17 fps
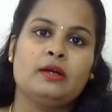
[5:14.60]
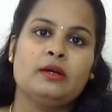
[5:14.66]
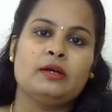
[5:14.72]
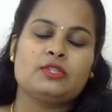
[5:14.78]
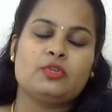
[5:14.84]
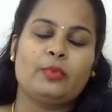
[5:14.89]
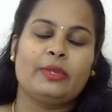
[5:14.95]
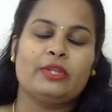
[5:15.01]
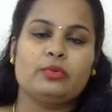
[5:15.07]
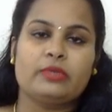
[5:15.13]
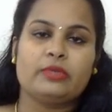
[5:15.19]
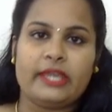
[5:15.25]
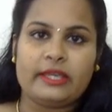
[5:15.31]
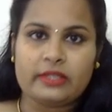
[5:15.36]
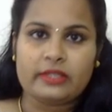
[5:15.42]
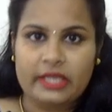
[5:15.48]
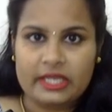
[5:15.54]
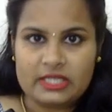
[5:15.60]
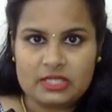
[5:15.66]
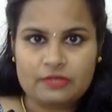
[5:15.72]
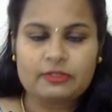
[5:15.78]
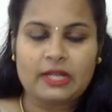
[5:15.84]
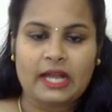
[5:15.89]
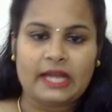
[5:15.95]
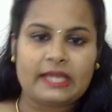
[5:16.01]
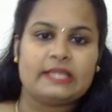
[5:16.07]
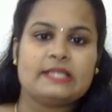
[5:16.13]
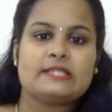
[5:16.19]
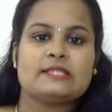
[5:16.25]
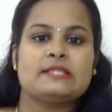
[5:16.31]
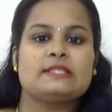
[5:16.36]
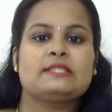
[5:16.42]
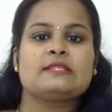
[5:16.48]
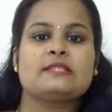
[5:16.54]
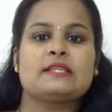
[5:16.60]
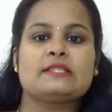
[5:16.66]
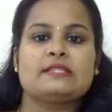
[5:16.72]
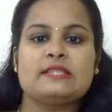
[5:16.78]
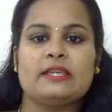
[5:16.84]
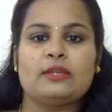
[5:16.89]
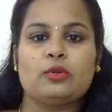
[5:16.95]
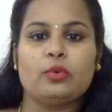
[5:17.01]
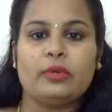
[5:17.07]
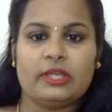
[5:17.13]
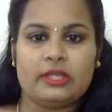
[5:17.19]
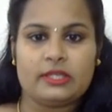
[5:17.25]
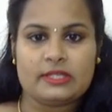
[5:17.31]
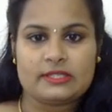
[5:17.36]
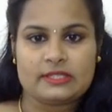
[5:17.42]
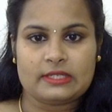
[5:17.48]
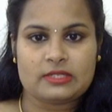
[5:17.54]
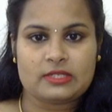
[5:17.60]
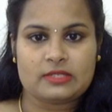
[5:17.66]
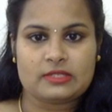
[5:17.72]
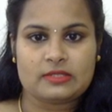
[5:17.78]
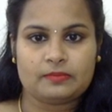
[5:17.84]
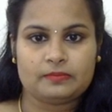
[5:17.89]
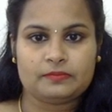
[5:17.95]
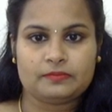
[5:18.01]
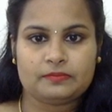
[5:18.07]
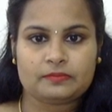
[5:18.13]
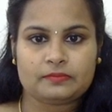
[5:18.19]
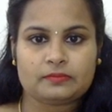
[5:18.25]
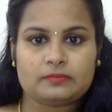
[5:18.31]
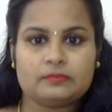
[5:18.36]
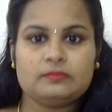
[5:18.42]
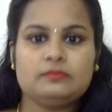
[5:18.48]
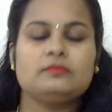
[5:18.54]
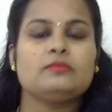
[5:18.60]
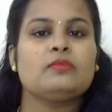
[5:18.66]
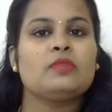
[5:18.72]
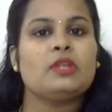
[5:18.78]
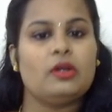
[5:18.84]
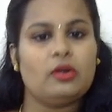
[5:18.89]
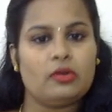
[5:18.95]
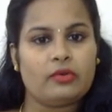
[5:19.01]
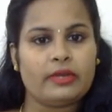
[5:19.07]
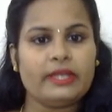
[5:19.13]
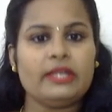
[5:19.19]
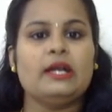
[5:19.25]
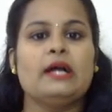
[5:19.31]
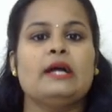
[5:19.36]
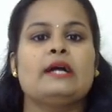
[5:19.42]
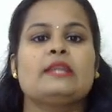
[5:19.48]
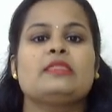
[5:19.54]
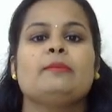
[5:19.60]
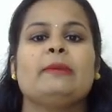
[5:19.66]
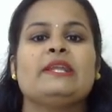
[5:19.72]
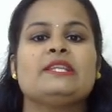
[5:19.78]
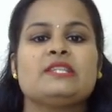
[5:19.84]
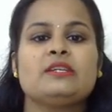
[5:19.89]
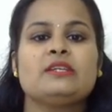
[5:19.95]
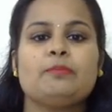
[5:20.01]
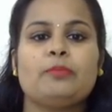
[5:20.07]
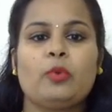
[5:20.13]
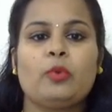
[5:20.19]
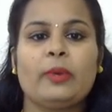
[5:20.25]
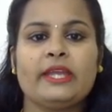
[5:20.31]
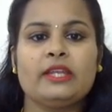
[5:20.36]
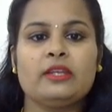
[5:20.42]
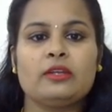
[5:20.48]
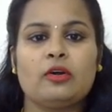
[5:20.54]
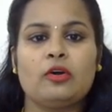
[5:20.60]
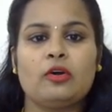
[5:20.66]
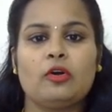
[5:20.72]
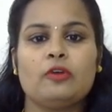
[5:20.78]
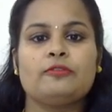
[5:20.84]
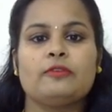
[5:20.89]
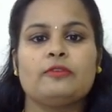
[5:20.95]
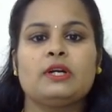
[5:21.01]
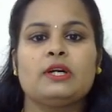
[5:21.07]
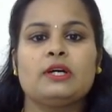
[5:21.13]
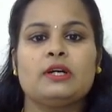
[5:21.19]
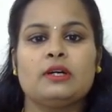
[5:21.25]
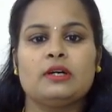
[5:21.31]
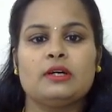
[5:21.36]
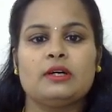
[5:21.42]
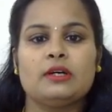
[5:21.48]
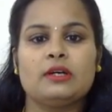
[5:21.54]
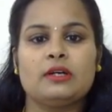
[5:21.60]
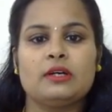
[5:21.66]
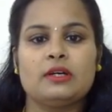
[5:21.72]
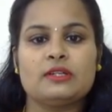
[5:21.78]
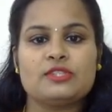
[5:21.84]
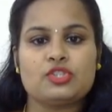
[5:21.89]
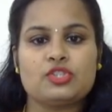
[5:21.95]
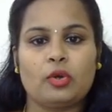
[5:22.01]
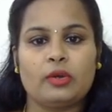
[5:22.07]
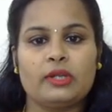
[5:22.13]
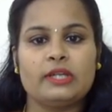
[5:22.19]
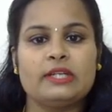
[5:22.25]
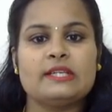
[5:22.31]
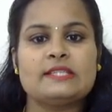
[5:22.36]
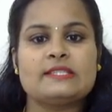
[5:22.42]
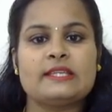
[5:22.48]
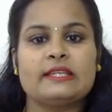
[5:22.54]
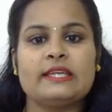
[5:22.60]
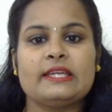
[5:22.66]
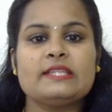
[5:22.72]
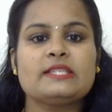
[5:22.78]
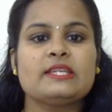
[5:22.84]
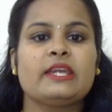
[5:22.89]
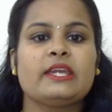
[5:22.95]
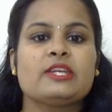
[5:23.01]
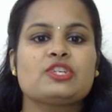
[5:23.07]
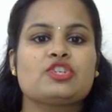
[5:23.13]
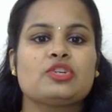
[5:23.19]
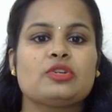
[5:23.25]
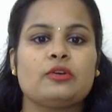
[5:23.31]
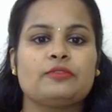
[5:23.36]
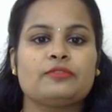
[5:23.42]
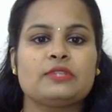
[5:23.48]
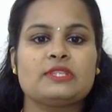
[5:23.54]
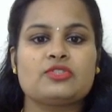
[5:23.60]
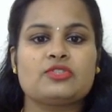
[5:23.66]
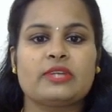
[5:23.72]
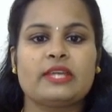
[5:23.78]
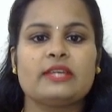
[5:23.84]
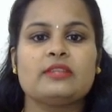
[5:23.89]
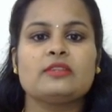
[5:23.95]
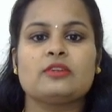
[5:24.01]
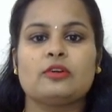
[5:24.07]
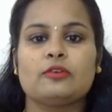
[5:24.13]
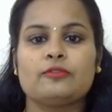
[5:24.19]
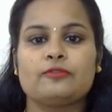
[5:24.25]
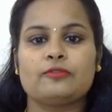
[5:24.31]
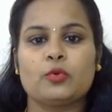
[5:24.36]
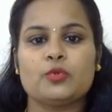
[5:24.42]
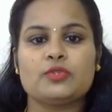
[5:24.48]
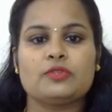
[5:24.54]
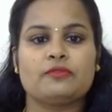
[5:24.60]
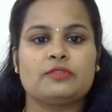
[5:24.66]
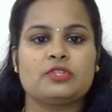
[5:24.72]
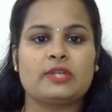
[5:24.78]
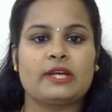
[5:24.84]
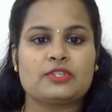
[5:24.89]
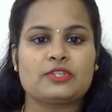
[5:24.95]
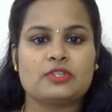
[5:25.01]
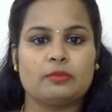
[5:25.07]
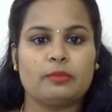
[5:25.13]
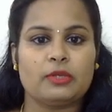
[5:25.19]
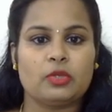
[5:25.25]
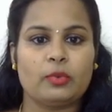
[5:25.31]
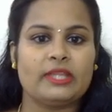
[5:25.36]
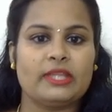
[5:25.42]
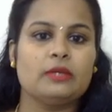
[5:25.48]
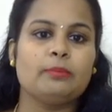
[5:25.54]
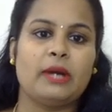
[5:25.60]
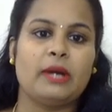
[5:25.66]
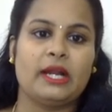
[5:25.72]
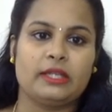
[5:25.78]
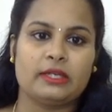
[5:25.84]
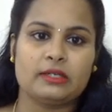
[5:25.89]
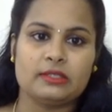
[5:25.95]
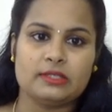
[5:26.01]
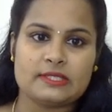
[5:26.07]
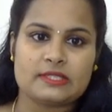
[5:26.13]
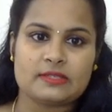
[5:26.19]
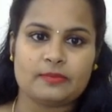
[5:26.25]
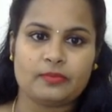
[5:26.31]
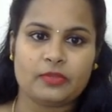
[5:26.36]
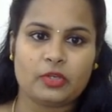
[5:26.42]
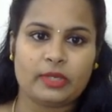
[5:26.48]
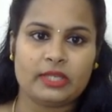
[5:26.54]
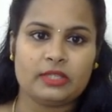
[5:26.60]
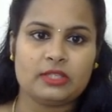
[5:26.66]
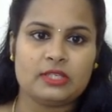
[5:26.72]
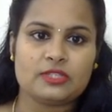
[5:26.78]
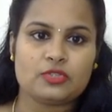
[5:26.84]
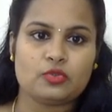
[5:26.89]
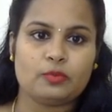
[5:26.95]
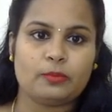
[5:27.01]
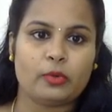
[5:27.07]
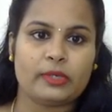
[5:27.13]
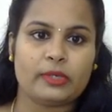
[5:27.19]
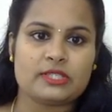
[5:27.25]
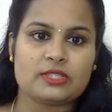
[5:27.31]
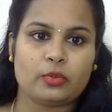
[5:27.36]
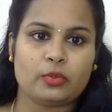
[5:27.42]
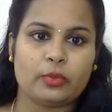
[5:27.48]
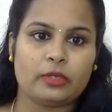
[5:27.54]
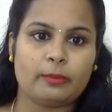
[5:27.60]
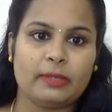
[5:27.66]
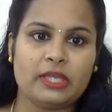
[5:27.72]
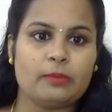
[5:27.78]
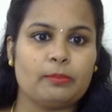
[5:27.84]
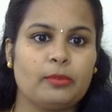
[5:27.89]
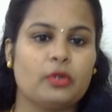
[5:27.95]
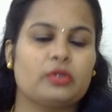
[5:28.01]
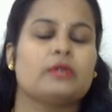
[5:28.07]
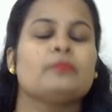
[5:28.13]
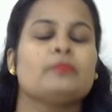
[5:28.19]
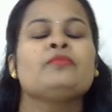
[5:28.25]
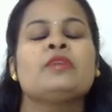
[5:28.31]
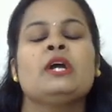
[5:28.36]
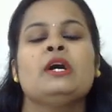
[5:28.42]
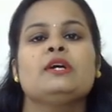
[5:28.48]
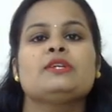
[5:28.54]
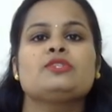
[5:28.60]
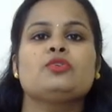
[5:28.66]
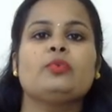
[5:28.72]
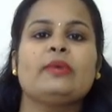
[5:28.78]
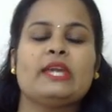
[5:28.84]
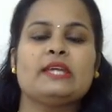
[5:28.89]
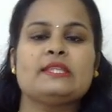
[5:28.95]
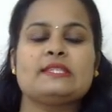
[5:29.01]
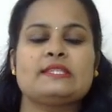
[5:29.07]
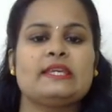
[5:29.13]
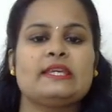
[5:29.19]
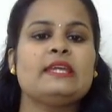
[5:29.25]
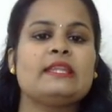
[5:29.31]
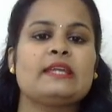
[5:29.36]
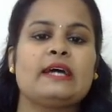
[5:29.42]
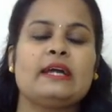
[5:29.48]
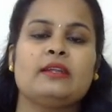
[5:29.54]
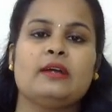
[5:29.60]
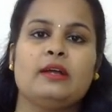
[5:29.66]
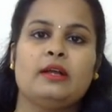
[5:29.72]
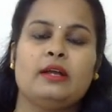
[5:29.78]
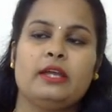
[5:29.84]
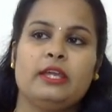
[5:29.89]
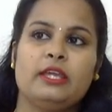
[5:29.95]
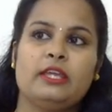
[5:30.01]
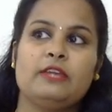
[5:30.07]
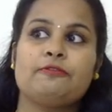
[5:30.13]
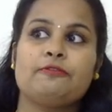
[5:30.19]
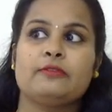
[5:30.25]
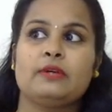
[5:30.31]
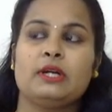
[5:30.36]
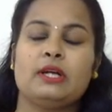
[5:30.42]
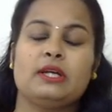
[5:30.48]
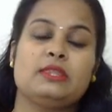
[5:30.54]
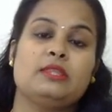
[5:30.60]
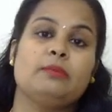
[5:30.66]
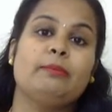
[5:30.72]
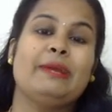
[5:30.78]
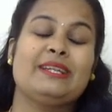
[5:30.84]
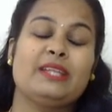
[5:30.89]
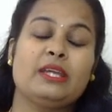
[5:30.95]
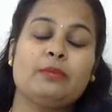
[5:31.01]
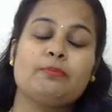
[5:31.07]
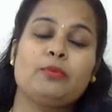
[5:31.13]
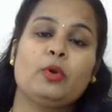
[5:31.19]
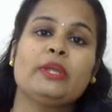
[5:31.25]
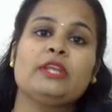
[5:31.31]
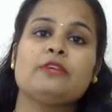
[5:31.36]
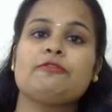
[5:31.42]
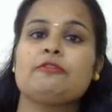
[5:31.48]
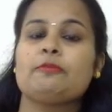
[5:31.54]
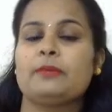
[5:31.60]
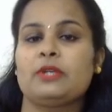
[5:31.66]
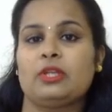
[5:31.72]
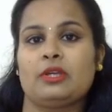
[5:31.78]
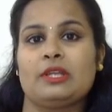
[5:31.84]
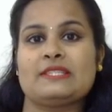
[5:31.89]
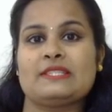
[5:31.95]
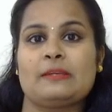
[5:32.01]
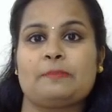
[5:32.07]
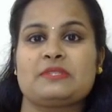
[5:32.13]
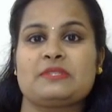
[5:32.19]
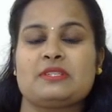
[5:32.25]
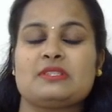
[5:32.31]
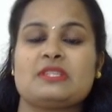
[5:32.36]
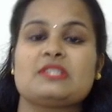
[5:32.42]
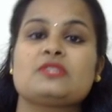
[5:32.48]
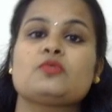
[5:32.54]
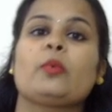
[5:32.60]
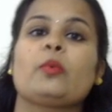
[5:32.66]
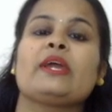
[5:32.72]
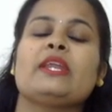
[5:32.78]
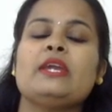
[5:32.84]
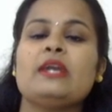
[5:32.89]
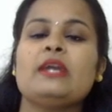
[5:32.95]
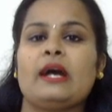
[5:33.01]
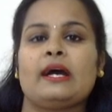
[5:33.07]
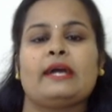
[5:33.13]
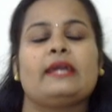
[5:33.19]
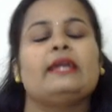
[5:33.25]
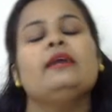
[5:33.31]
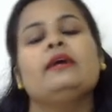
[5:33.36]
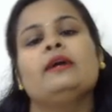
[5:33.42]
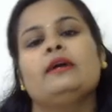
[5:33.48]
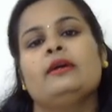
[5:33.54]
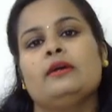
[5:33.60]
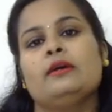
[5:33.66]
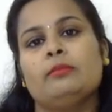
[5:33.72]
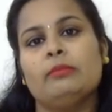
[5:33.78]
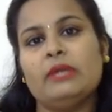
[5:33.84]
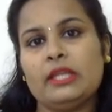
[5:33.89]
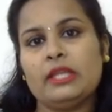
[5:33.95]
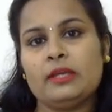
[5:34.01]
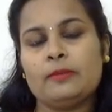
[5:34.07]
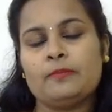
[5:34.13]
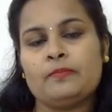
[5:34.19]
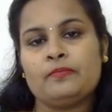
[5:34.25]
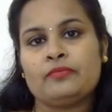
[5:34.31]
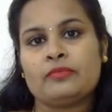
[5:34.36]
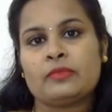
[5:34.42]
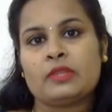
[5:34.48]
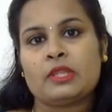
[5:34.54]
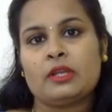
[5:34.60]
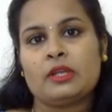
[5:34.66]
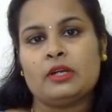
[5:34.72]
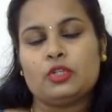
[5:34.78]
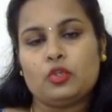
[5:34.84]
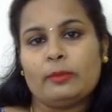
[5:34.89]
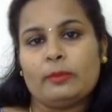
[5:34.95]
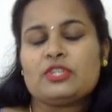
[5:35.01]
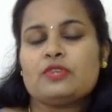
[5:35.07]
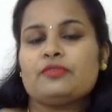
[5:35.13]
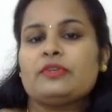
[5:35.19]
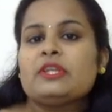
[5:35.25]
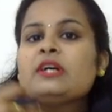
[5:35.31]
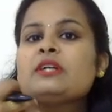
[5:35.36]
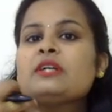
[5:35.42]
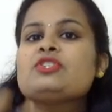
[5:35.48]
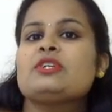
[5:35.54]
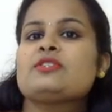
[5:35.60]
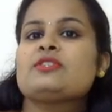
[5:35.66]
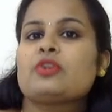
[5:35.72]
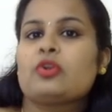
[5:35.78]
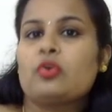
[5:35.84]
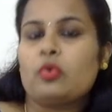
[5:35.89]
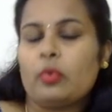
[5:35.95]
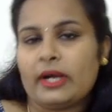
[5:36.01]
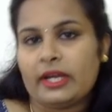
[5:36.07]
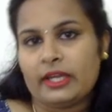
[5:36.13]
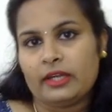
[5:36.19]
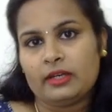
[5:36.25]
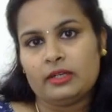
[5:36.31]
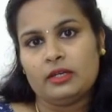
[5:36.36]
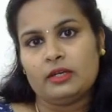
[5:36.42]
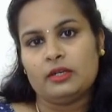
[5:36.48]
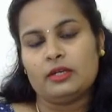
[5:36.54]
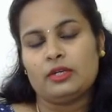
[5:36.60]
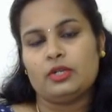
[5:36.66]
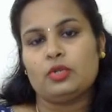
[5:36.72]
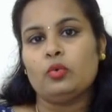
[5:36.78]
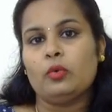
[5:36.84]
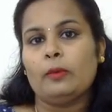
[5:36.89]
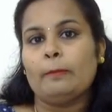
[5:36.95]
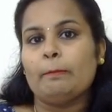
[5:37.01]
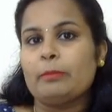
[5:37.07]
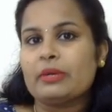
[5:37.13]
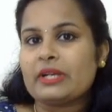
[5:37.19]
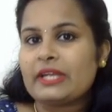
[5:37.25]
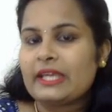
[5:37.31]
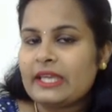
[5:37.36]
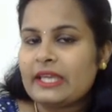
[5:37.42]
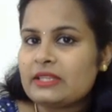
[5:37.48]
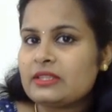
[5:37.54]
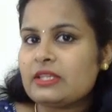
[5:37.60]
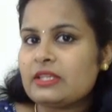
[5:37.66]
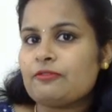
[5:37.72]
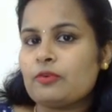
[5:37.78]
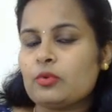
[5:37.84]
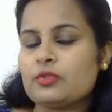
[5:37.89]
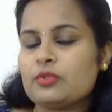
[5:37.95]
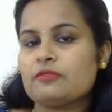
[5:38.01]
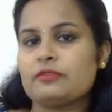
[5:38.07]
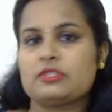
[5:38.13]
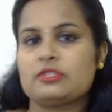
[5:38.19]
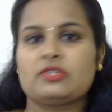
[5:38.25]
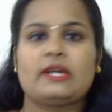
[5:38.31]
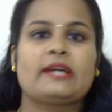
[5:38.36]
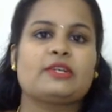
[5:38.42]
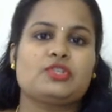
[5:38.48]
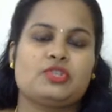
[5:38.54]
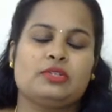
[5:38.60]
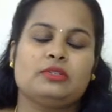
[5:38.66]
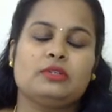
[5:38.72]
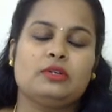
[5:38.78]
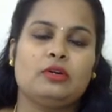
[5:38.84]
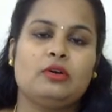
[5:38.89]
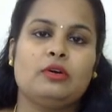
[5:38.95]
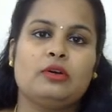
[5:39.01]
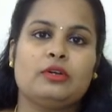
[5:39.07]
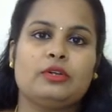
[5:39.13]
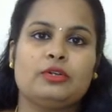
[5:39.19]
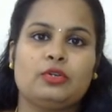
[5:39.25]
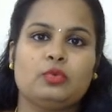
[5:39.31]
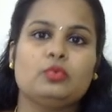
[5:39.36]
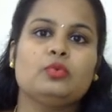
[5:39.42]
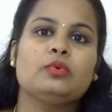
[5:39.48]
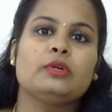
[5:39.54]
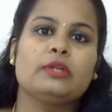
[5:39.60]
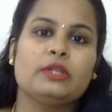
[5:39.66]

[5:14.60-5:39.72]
So when you take the case of ice, it is 0 degrees Celsius. All right. The melting point of a solid is an indication of the strength or force of attraction between the particles. Okay, these 2 points are going to be important. So we can say that if the melting point of a particular substance is very high, meaning too much of energy is required to break the force of attraction, or to